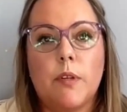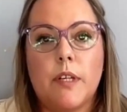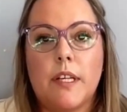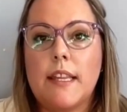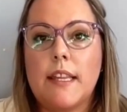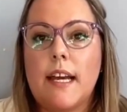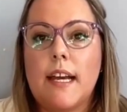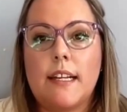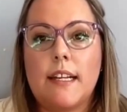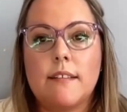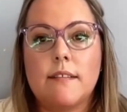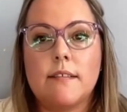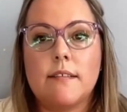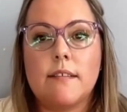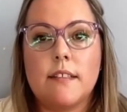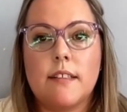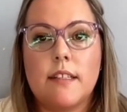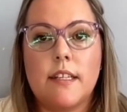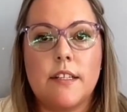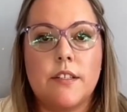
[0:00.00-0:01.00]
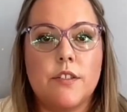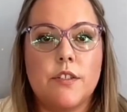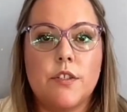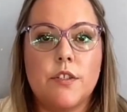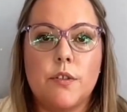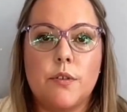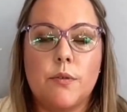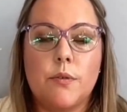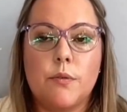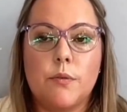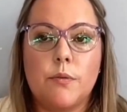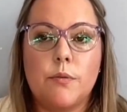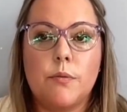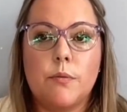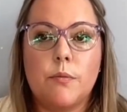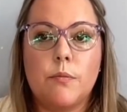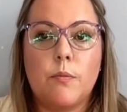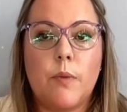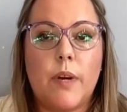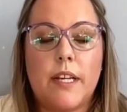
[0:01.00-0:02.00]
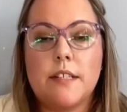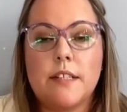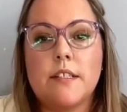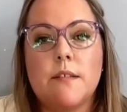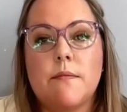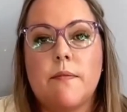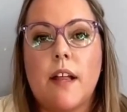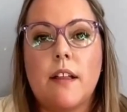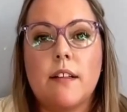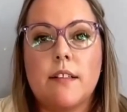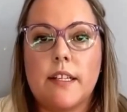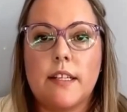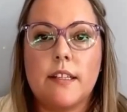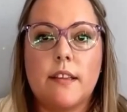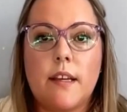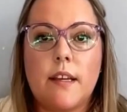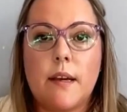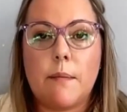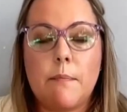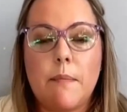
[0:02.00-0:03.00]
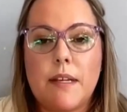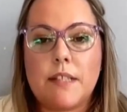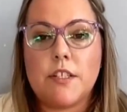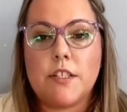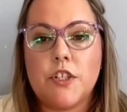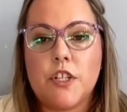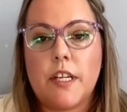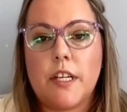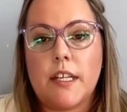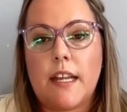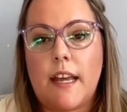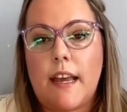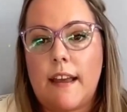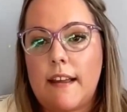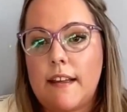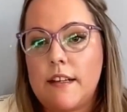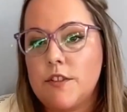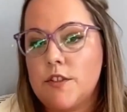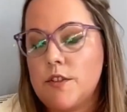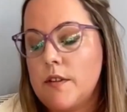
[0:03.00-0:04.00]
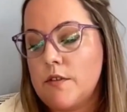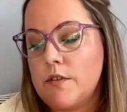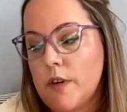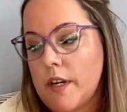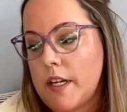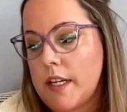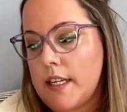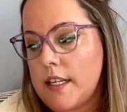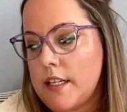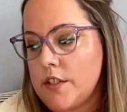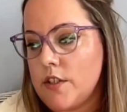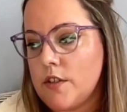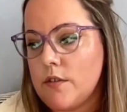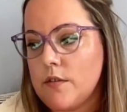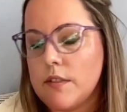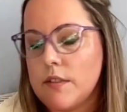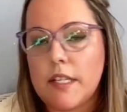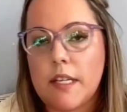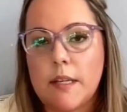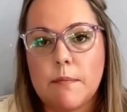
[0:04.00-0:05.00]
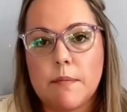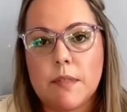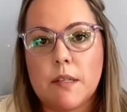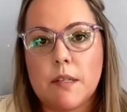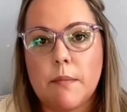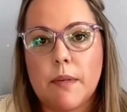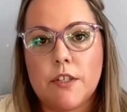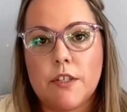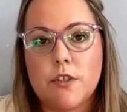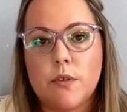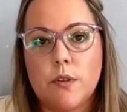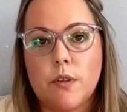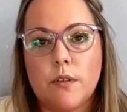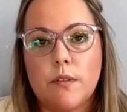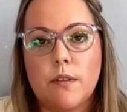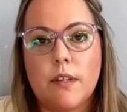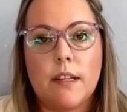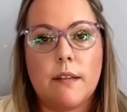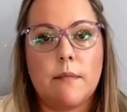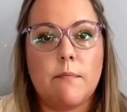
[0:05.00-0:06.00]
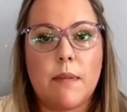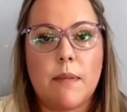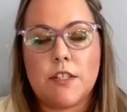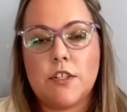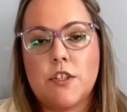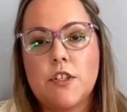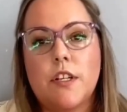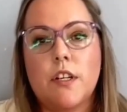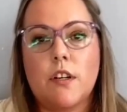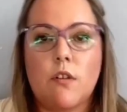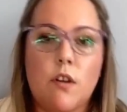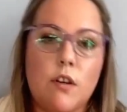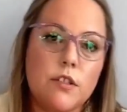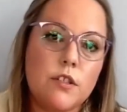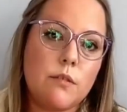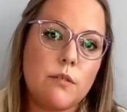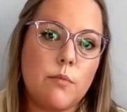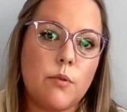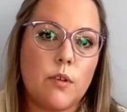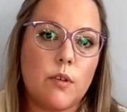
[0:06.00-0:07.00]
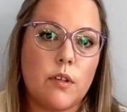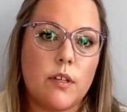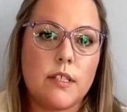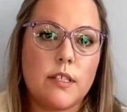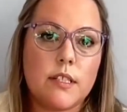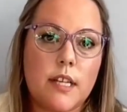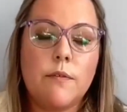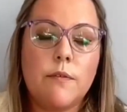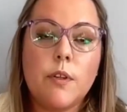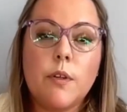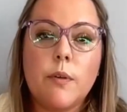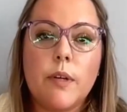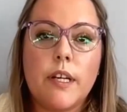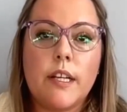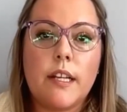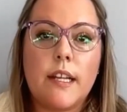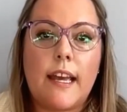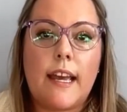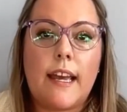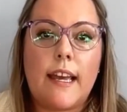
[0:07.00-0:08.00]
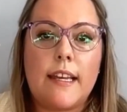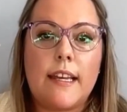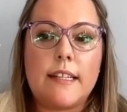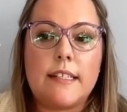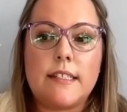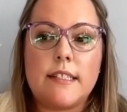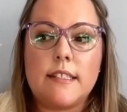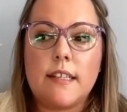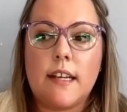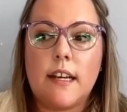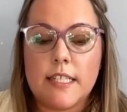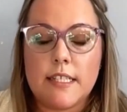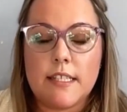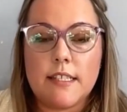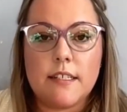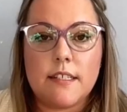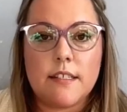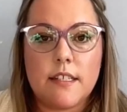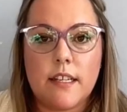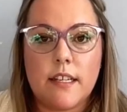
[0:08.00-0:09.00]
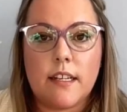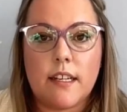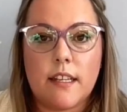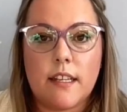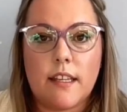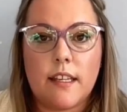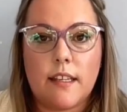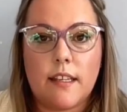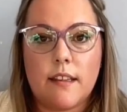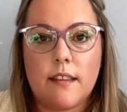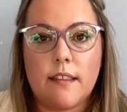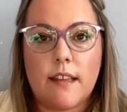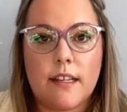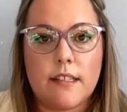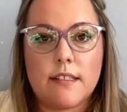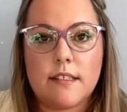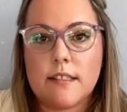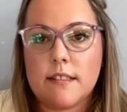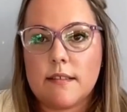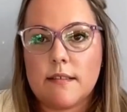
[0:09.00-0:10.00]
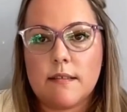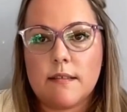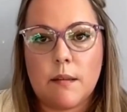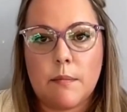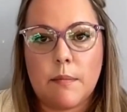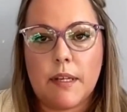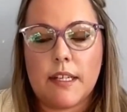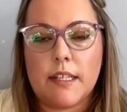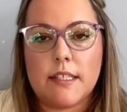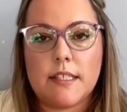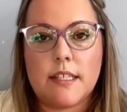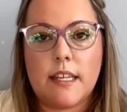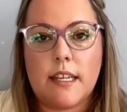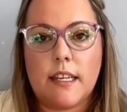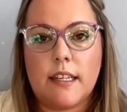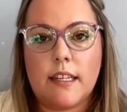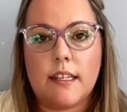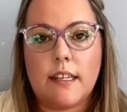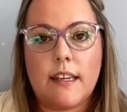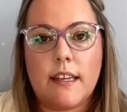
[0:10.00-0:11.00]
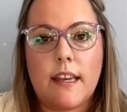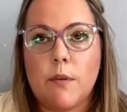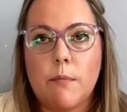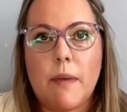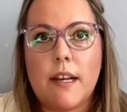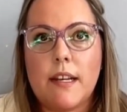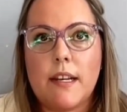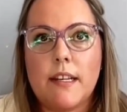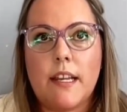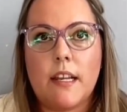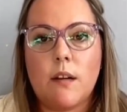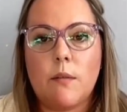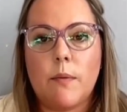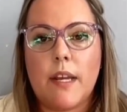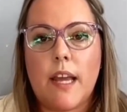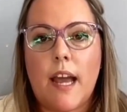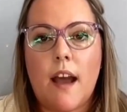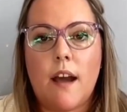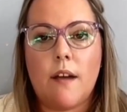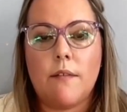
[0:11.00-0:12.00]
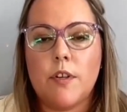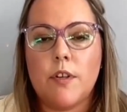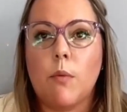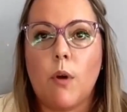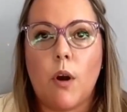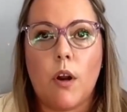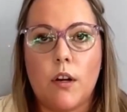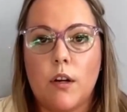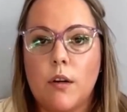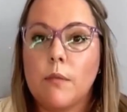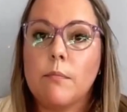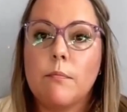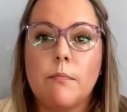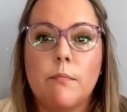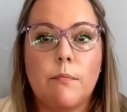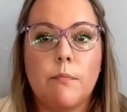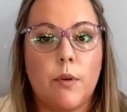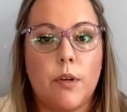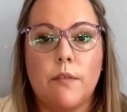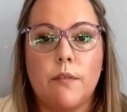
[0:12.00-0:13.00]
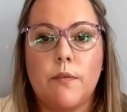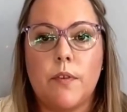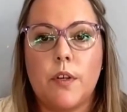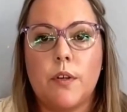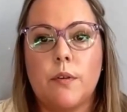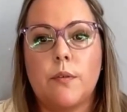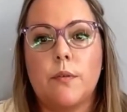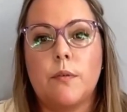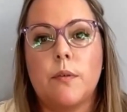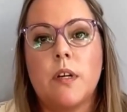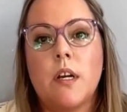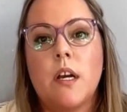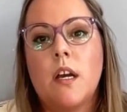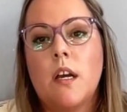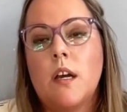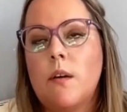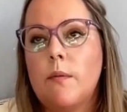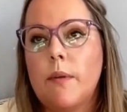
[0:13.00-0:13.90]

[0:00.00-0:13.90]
pulling that into ways to validate that messaging and training internal teams to make sure that messaging across the board is fluid and consistent. I think that's the biggest thing. For Metadata, we have a broader point of view.